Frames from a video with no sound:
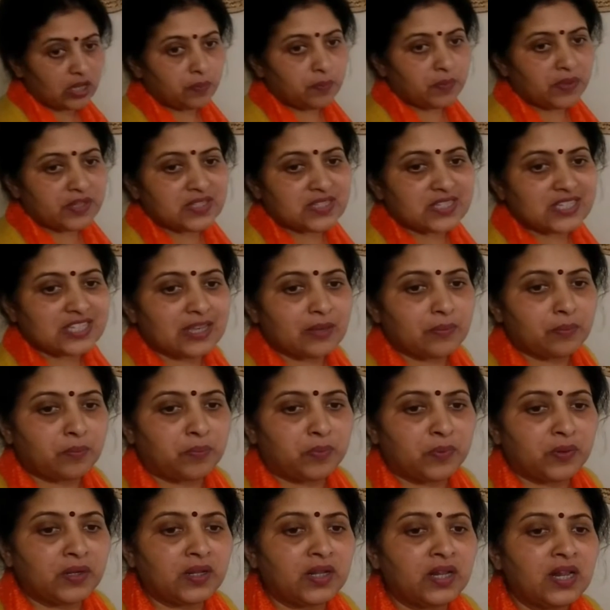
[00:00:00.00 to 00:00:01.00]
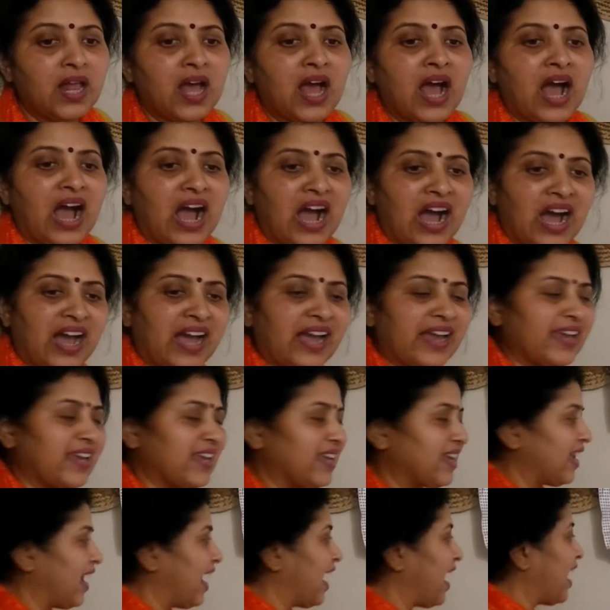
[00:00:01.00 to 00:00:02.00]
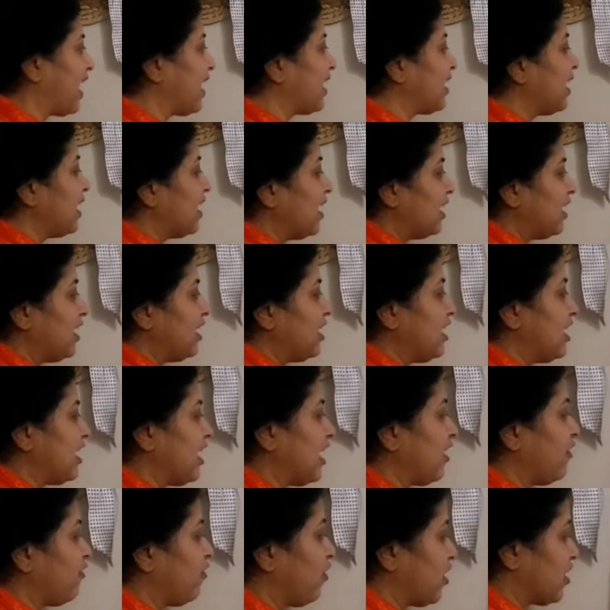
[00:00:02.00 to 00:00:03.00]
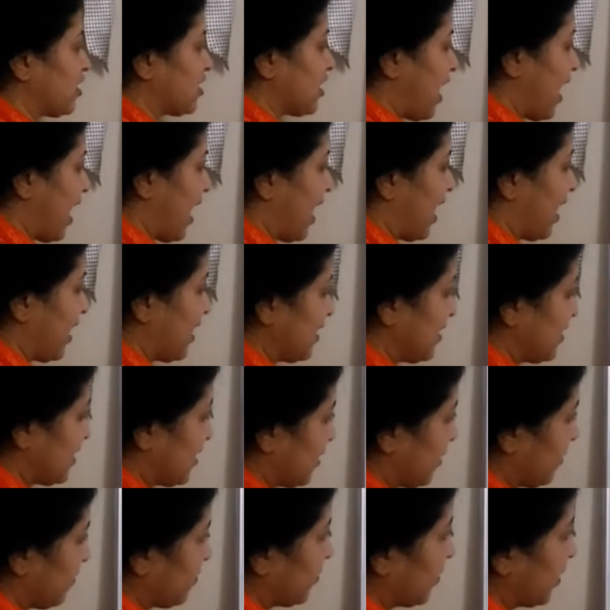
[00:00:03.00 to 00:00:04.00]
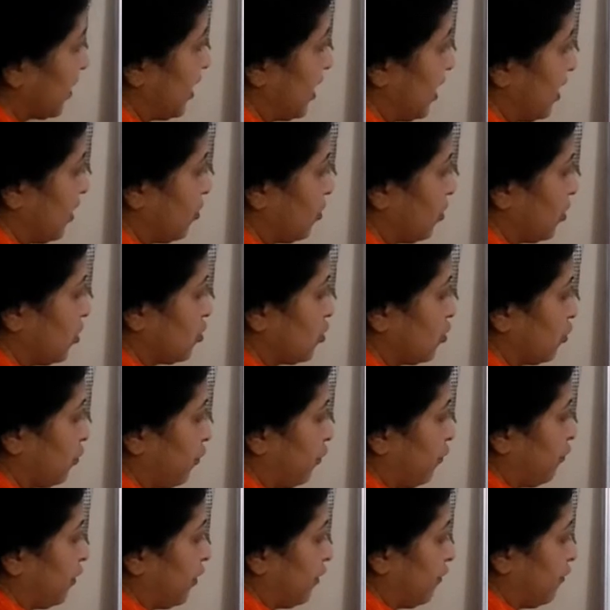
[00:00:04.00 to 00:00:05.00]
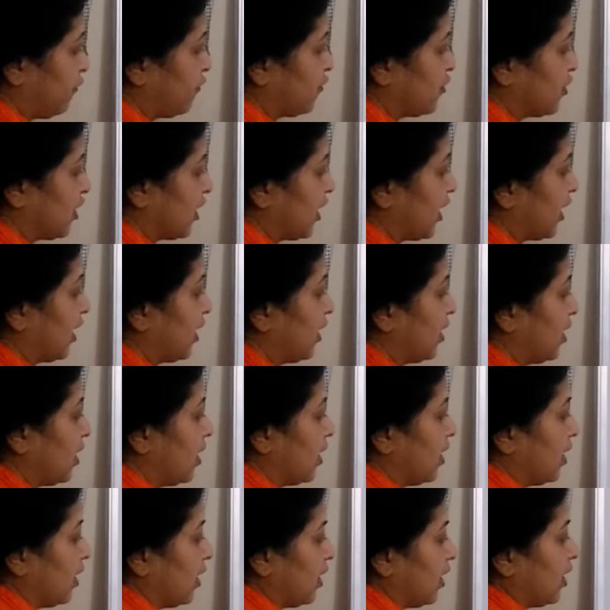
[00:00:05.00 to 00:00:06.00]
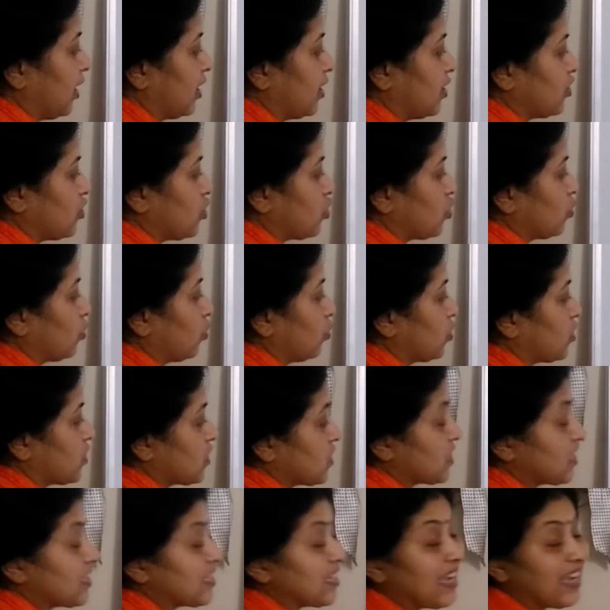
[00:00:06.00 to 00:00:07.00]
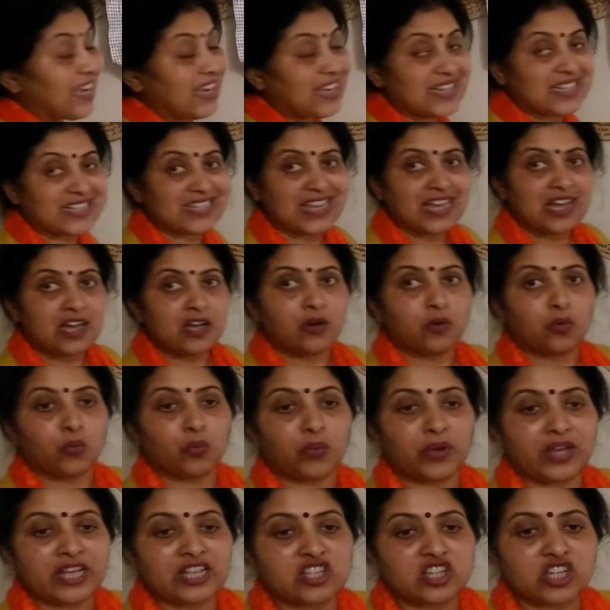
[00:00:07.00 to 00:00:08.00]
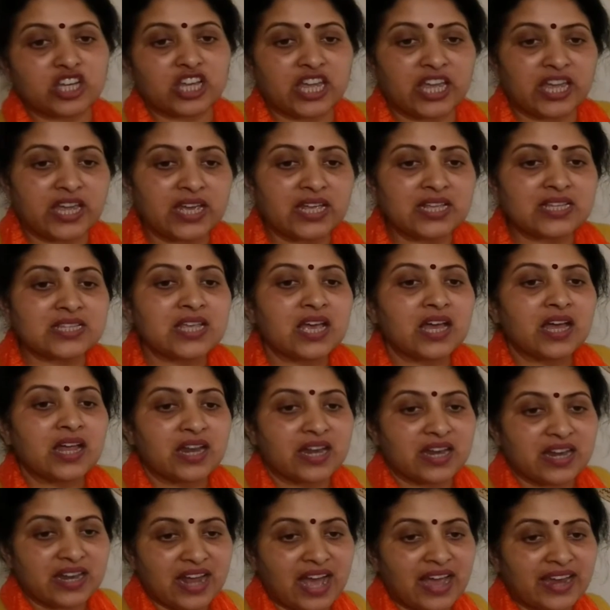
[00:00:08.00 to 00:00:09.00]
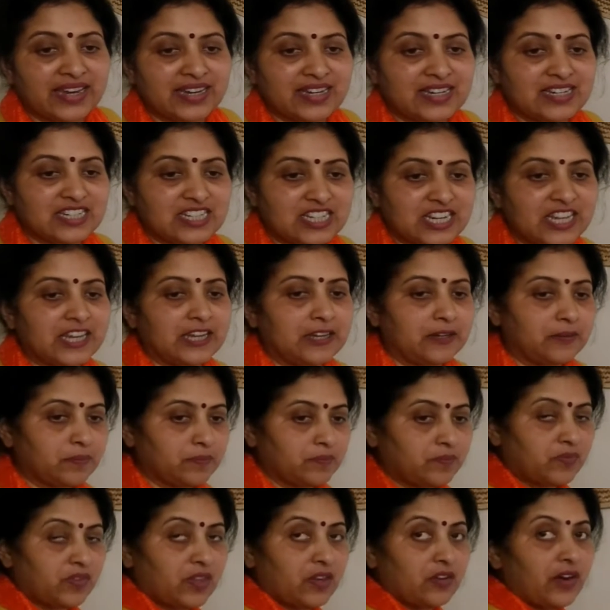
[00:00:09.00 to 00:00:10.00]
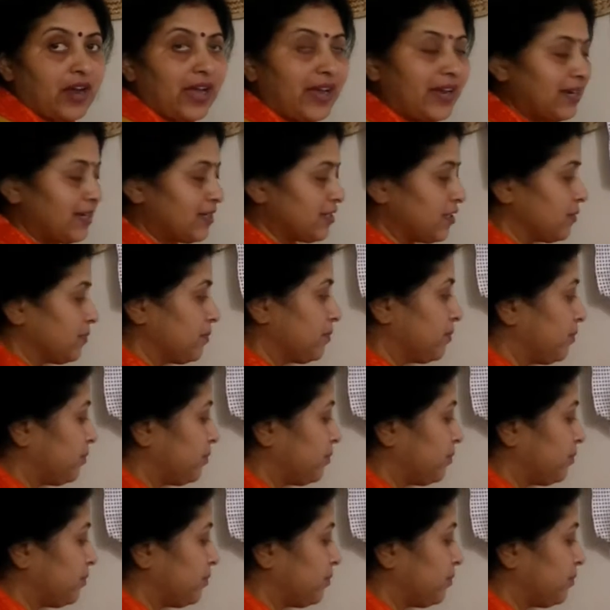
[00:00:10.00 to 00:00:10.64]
keep it simple, I can leave it as equal to 15 into 6, which is 90. Right?